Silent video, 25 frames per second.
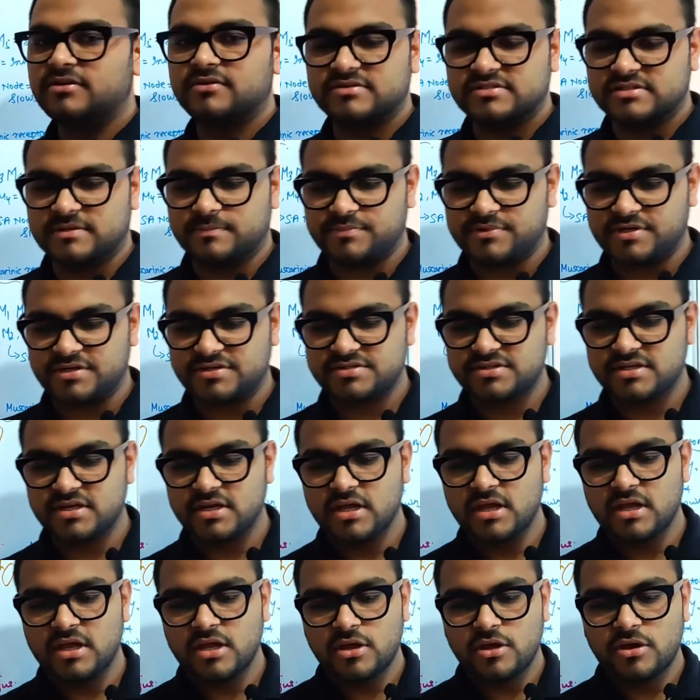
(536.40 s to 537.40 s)
receptors.
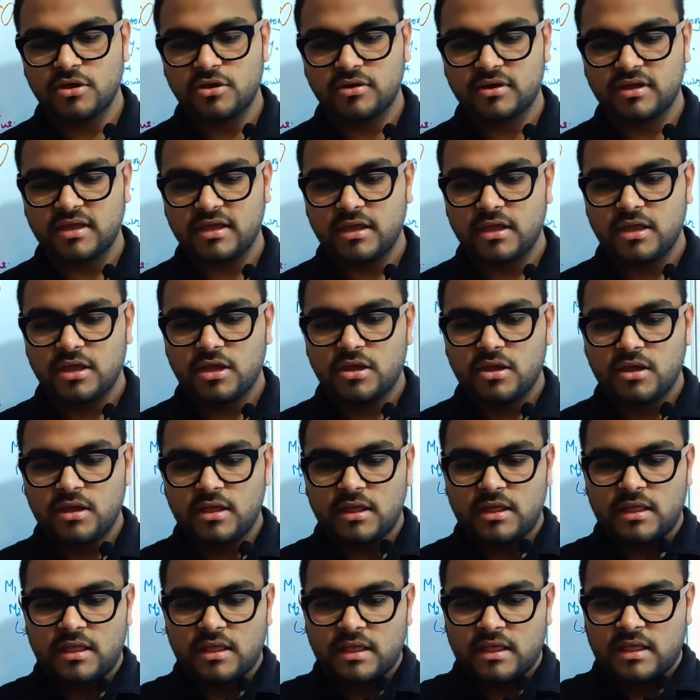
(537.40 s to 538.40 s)
Okay,
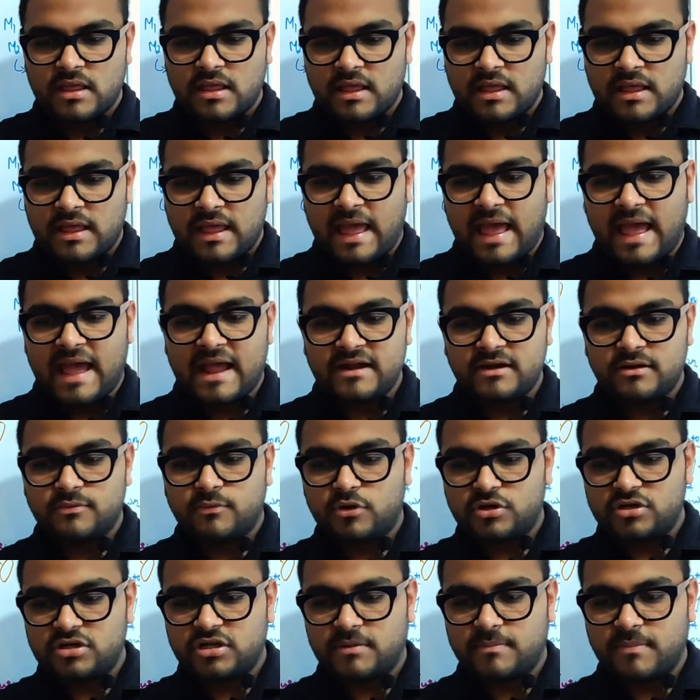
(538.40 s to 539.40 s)
and
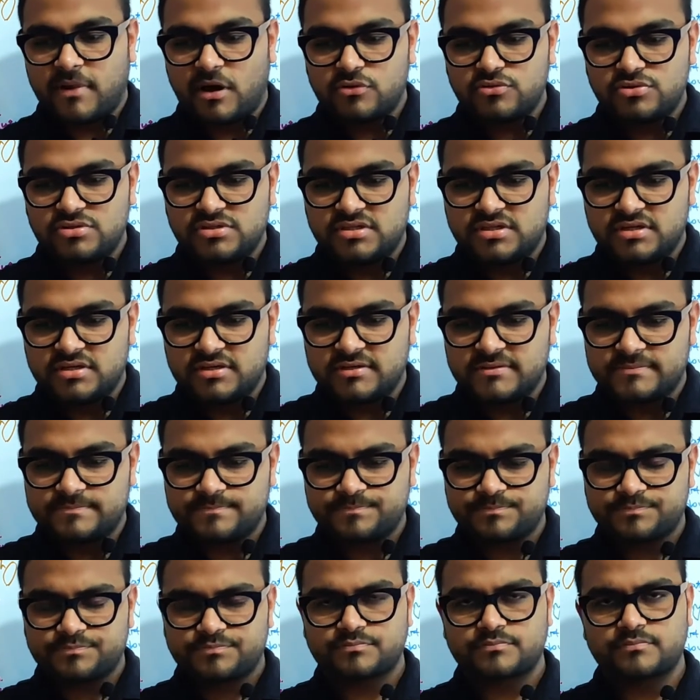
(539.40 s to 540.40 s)
what about the
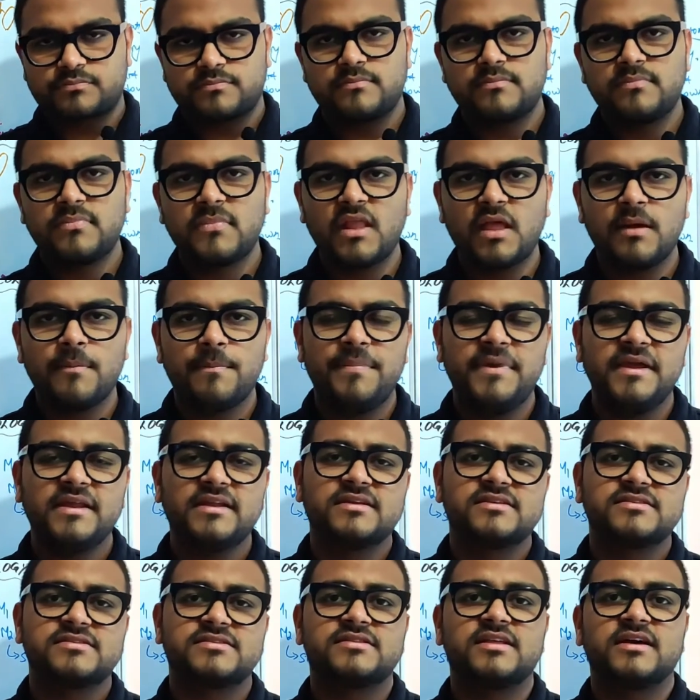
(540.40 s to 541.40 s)

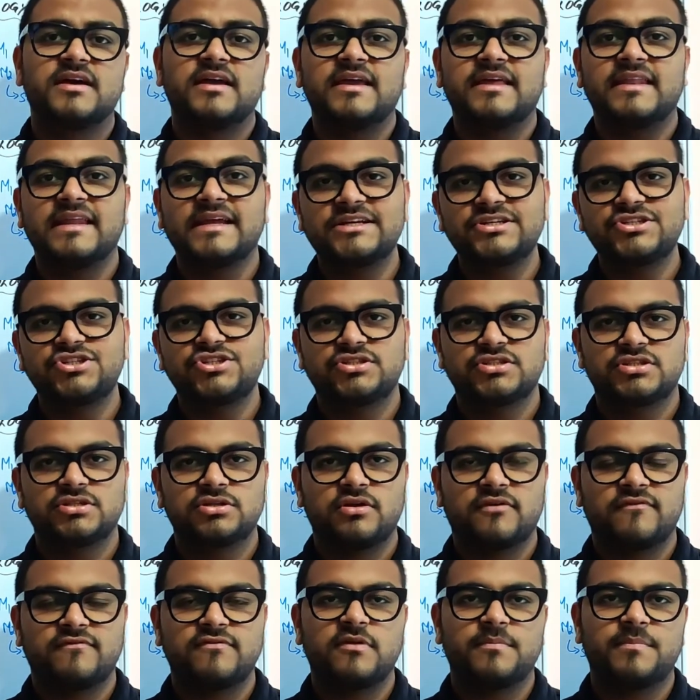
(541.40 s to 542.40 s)
penis? The
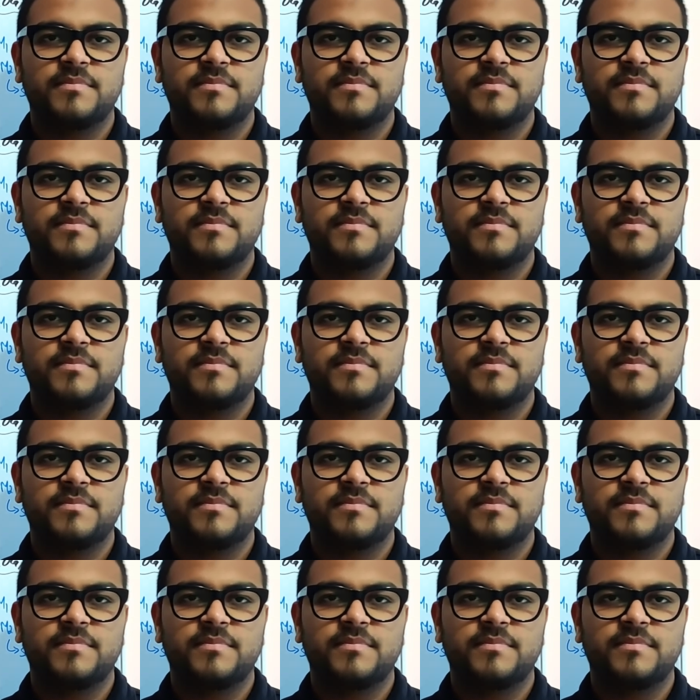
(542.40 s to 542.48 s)
erection of the